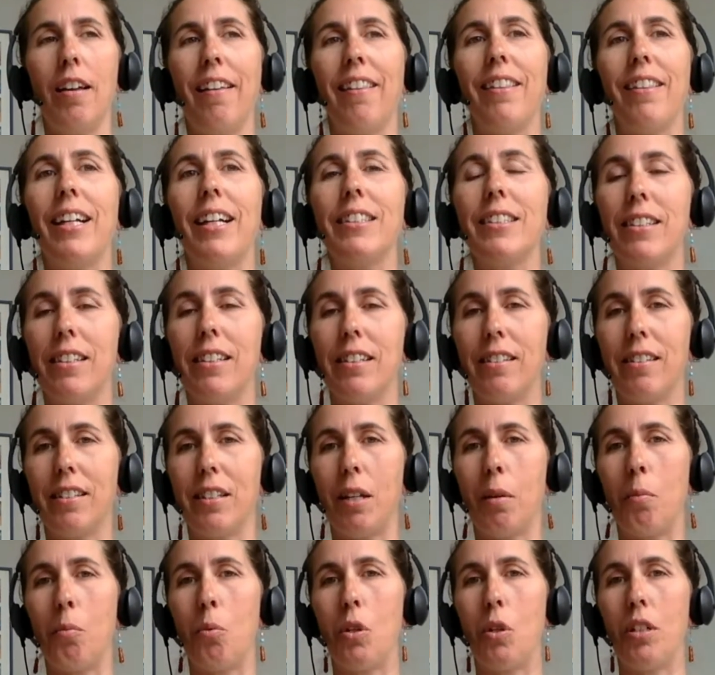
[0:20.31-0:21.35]
lessen
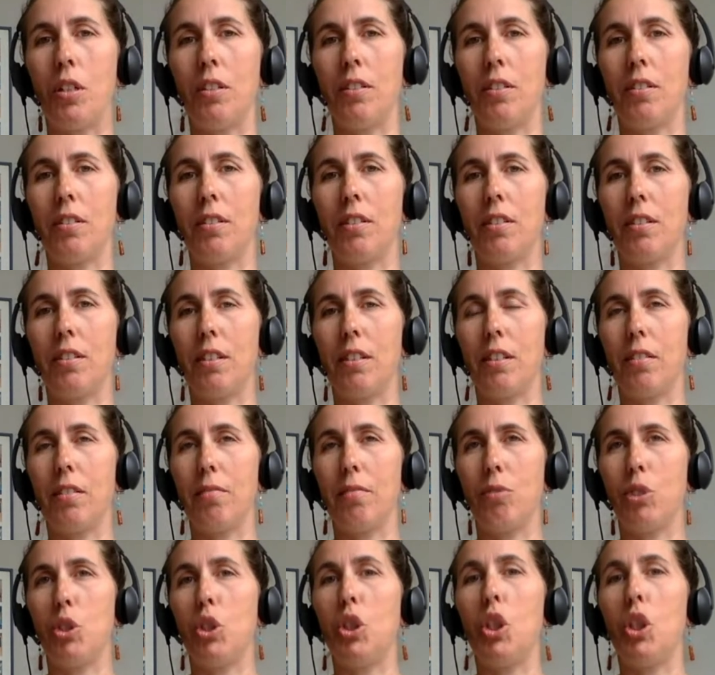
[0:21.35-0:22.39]
someone's
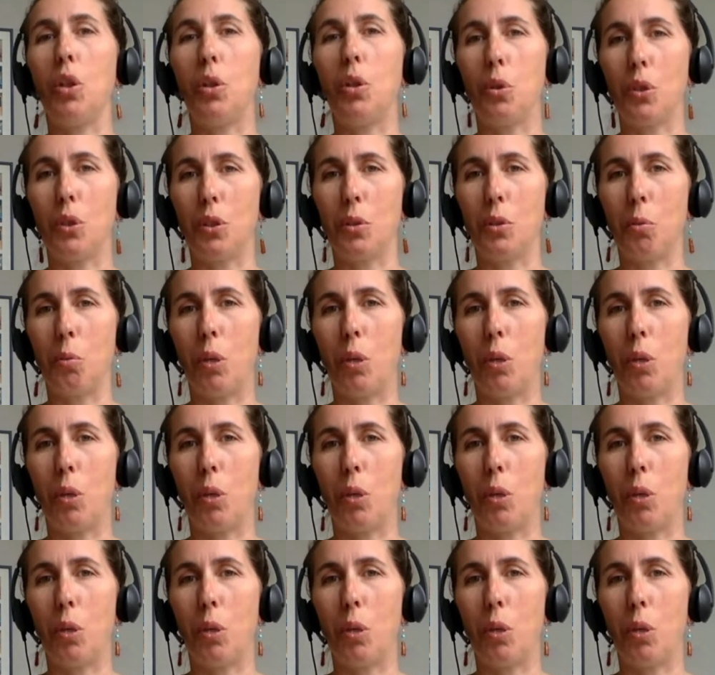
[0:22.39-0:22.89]
dose,